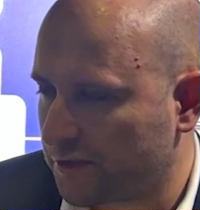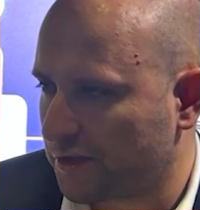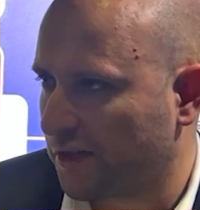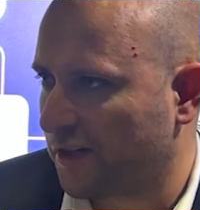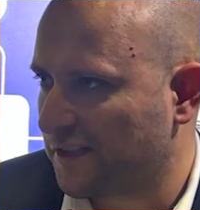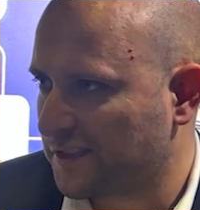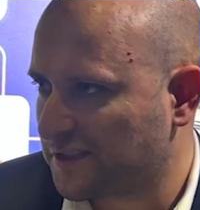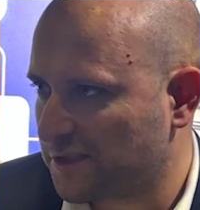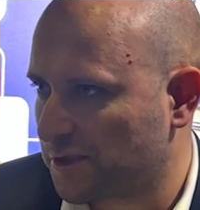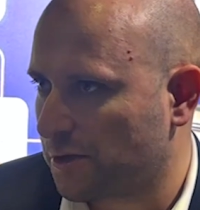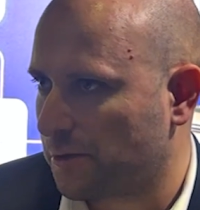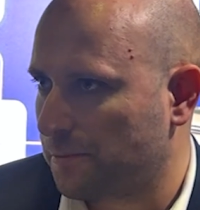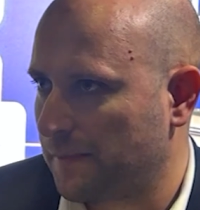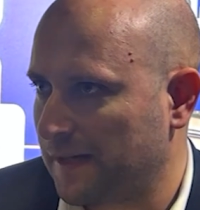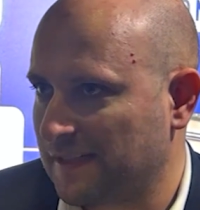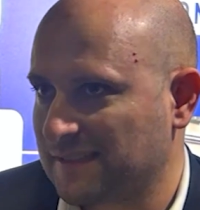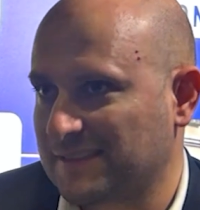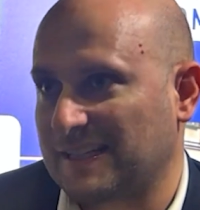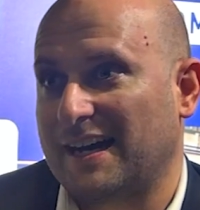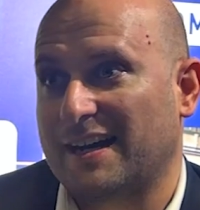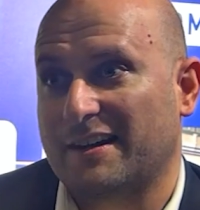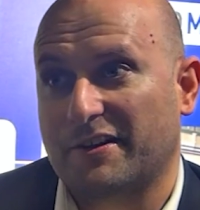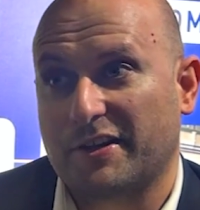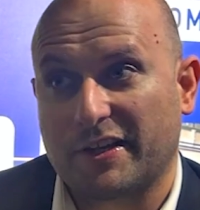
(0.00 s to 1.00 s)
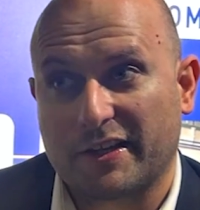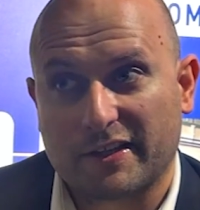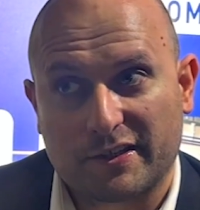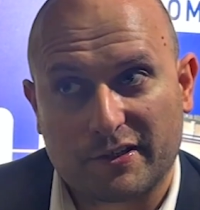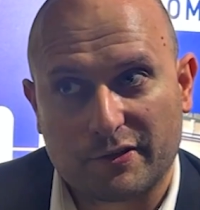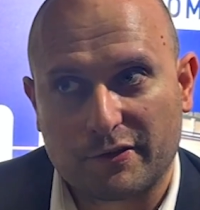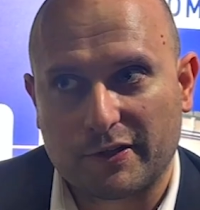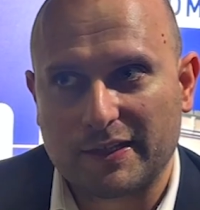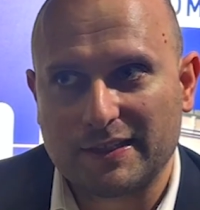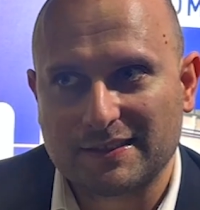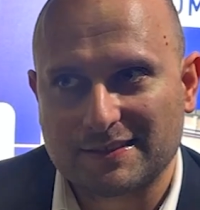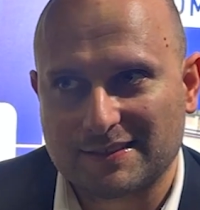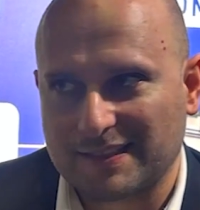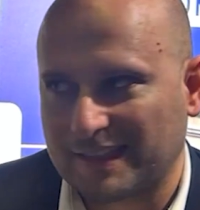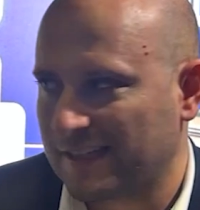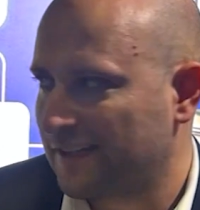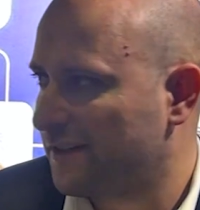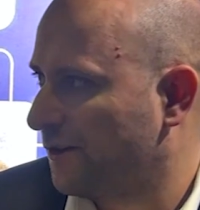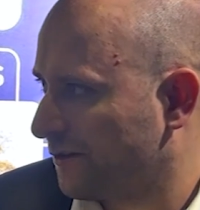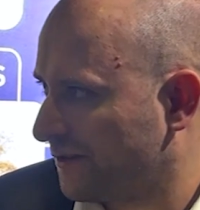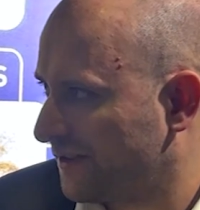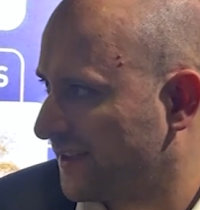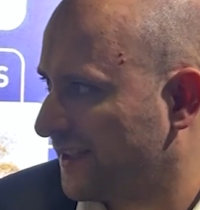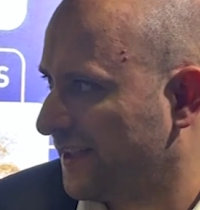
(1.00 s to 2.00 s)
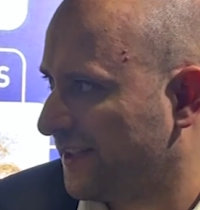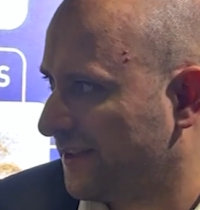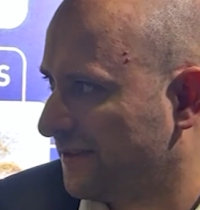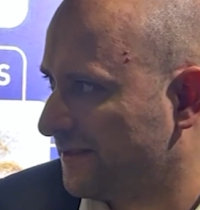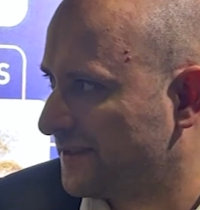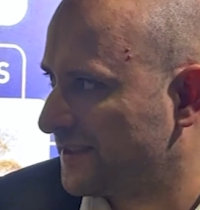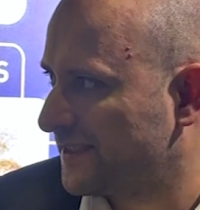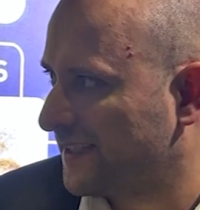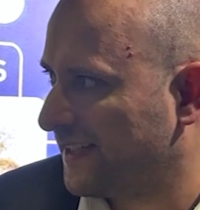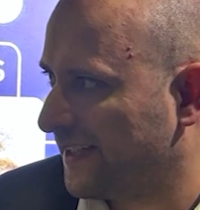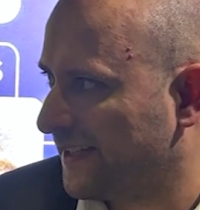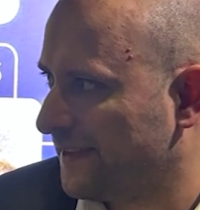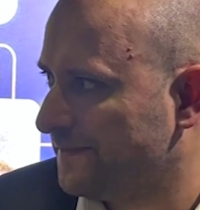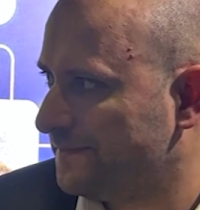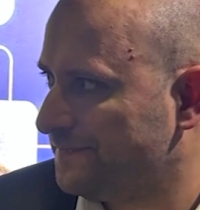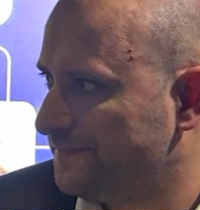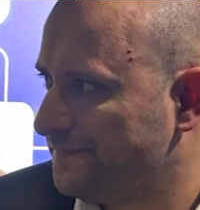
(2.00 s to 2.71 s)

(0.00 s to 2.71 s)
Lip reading: transformers are increasing continuously.